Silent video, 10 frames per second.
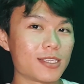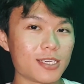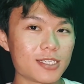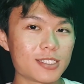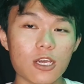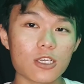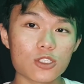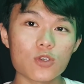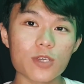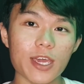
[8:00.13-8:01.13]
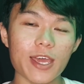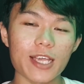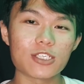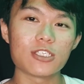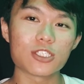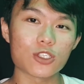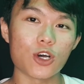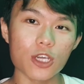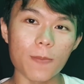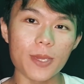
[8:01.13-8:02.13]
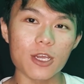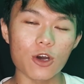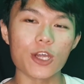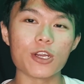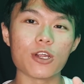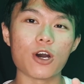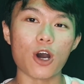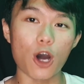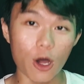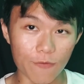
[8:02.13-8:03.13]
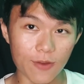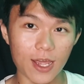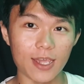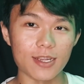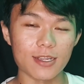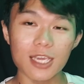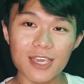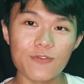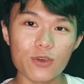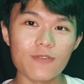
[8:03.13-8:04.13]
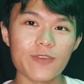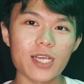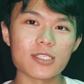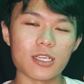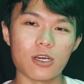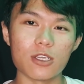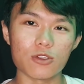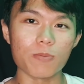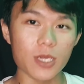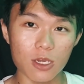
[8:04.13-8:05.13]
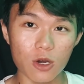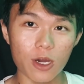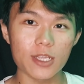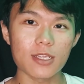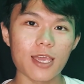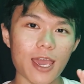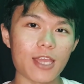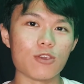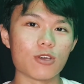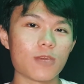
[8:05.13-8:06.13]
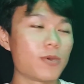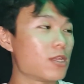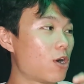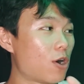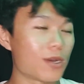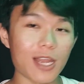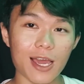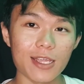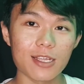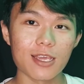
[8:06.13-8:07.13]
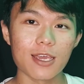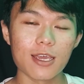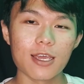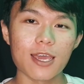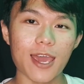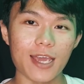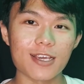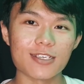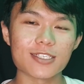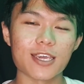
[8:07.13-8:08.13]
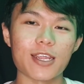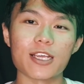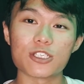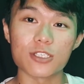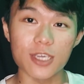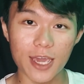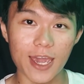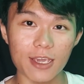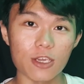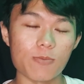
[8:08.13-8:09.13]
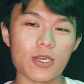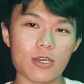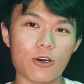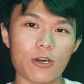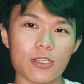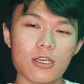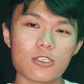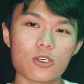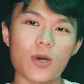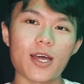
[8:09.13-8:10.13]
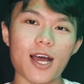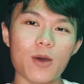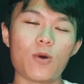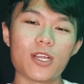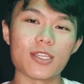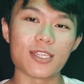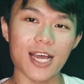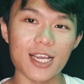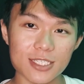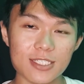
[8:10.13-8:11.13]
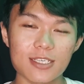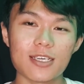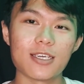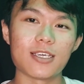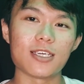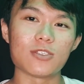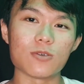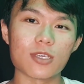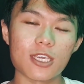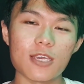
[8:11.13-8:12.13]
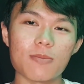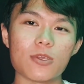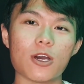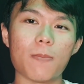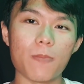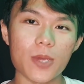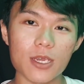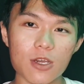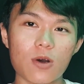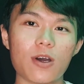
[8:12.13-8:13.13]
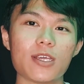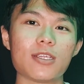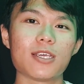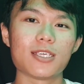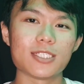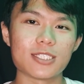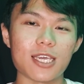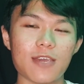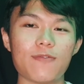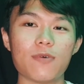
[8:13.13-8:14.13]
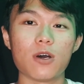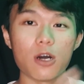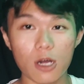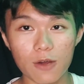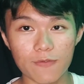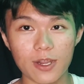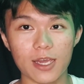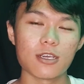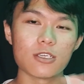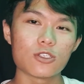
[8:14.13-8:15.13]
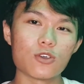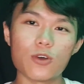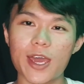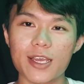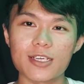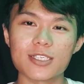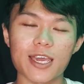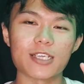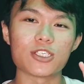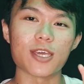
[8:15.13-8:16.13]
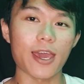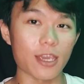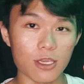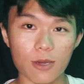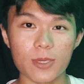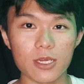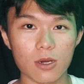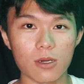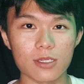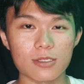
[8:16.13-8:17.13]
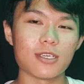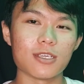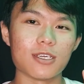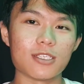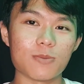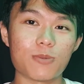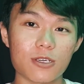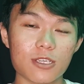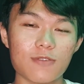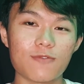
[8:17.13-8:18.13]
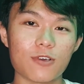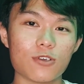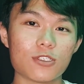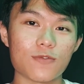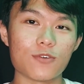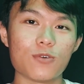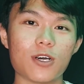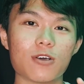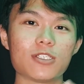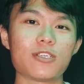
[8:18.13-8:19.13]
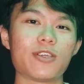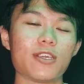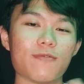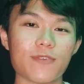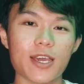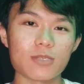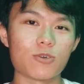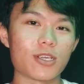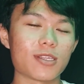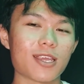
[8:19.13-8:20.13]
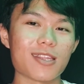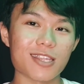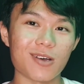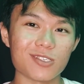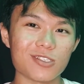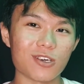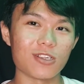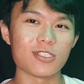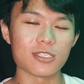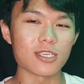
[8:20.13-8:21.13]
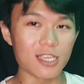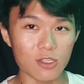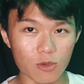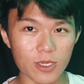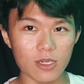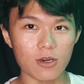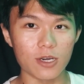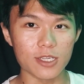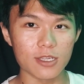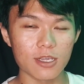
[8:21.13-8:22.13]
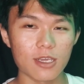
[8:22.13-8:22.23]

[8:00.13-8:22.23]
this. So you can actually store your Bitcoin offline. If you invest a lot into Bitcoin and you keep it online, hackers can actually hack your Bitcoin. So what a hard wallet does is to keep your Bitcoin safe offline, so no hackers can actually hack your Bitcoin. It's important for those of you who are considering to invest more than $10,000 into Bitcoin.